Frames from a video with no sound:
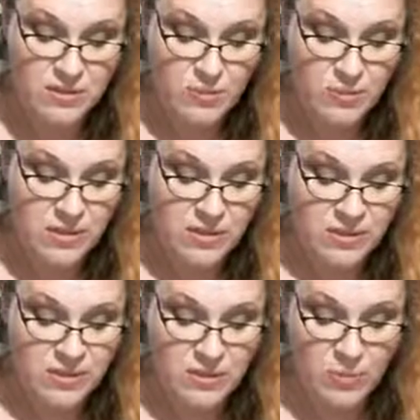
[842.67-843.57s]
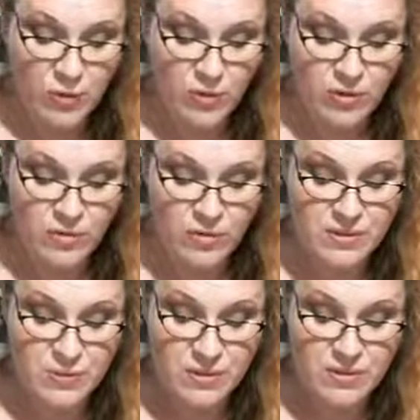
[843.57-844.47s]
the windshield as she mulled over
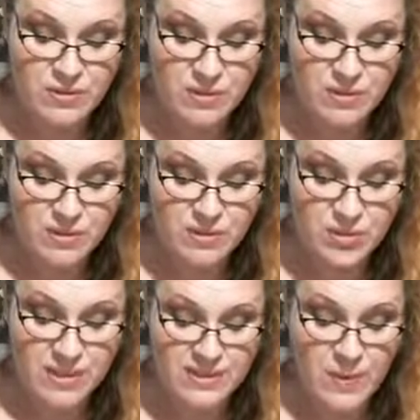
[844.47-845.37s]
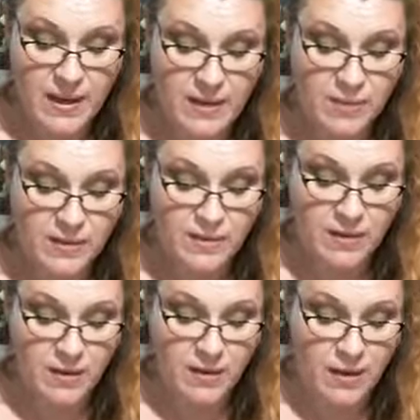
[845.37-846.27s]
his words. Chance might outlive
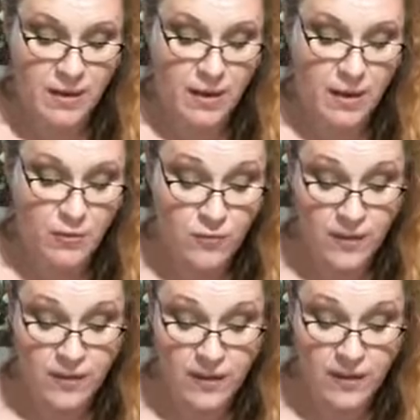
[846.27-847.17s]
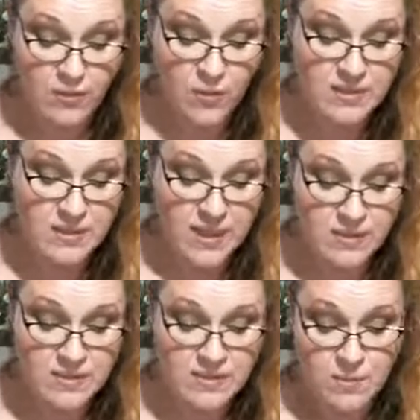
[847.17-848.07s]
her, if feeling everyone
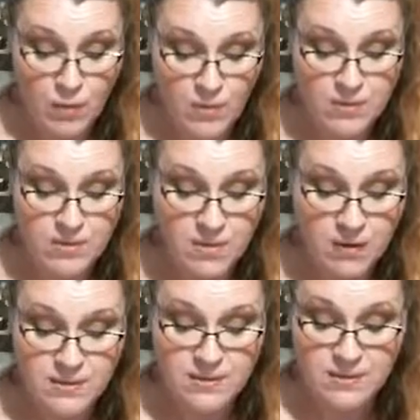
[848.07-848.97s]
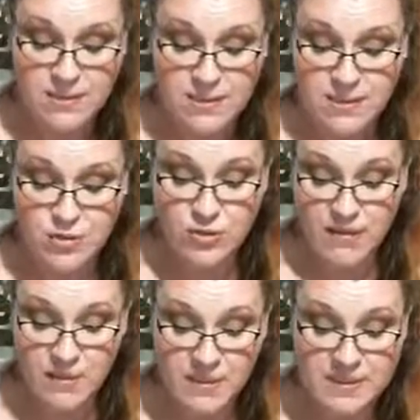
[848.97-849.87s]
else's emotions constantly didn't
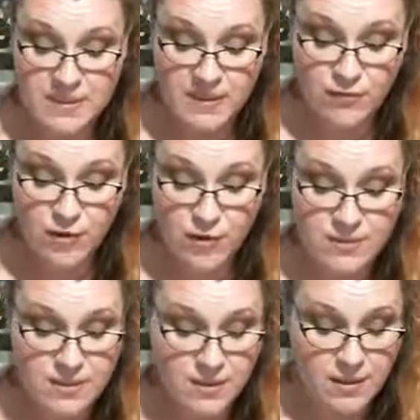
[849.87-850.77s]
drive him insane first.